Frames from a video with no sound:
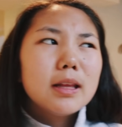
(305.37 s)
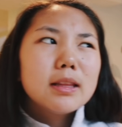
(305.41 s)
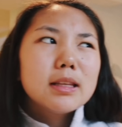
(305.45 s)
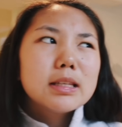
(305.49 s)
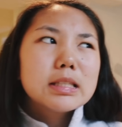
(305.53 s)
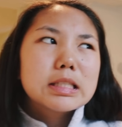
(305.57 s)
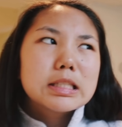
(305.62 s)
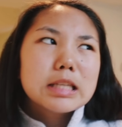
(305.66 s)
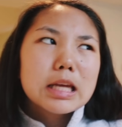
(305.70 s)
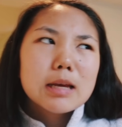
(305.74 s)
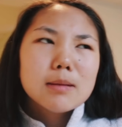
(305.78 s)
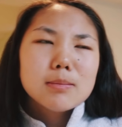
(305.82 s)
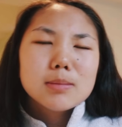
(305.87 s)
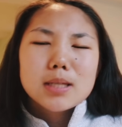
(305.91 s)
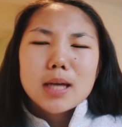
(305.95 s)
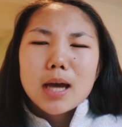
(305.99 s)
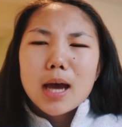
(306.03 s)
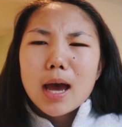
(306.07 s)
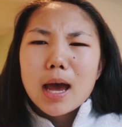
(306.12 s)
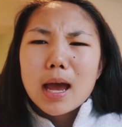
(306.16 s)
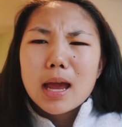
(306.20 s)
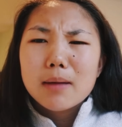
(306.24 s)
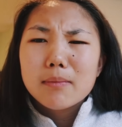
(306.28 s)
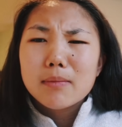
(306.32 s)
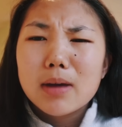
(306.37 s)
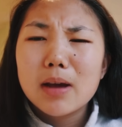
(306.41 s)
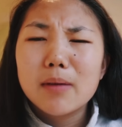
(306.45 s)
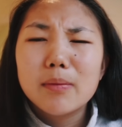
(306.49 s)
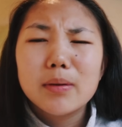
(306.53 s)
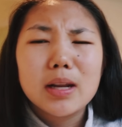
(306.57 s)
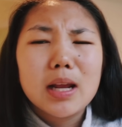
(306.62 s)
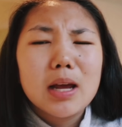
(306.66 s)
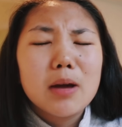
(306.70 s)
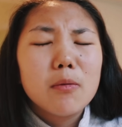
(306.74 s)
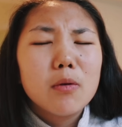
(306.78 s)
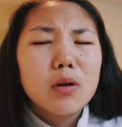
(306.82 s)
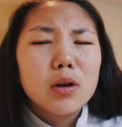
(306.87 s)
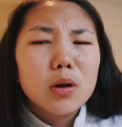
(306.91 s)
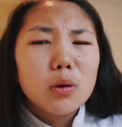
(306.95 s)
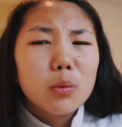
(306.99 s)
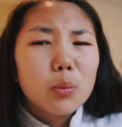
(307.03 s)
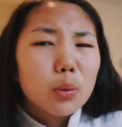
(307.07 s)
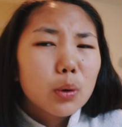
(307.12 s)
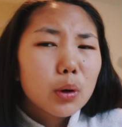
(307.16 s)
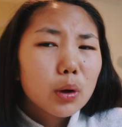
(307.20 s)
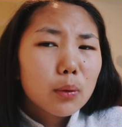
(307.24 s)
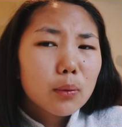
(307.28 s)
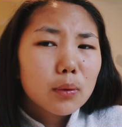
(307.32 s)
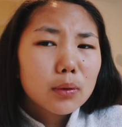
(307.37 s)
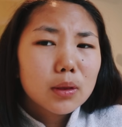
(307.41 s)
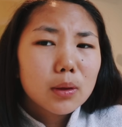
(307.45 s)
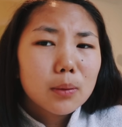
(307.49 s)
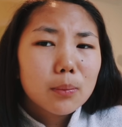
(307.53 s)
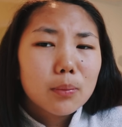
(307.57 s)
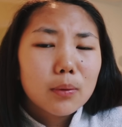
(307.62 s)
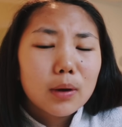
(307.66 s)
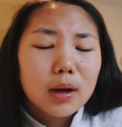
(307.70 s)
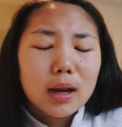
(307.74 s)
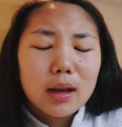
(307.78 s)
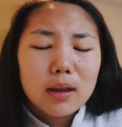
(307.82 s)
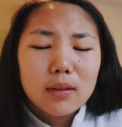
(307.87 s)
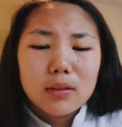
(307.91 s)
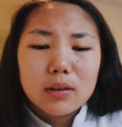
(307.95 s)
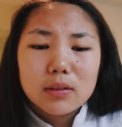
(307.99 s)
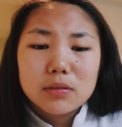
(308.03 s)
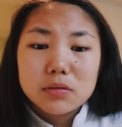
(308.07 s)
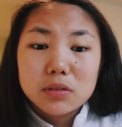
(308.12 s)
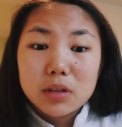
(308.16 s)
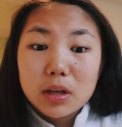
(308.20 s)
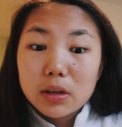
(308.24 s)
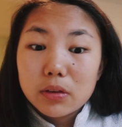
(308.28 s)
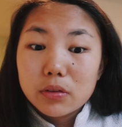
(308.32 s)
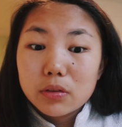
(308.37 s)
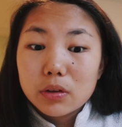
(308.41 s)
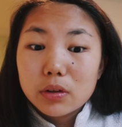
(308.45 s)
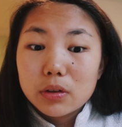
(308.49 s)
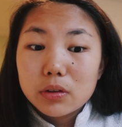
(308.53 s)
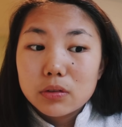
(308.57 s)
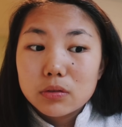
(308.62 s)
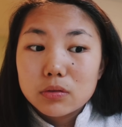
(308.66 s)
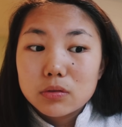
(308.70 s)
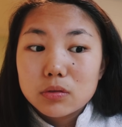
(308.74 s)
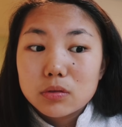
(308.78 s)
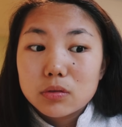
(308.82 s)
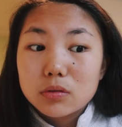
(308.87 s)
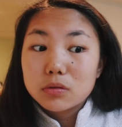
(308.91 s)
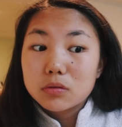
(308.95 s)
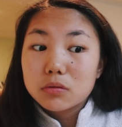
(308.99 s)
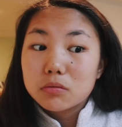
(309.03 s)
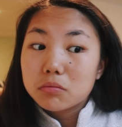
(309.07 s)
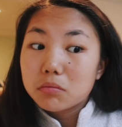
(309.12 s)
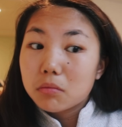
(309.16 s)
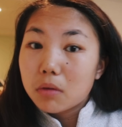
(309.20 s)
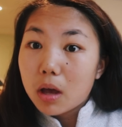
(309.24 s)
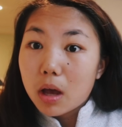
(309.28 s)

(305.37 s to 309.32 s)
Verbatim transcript: at the same time, why would I wanna work with a brand that's like this?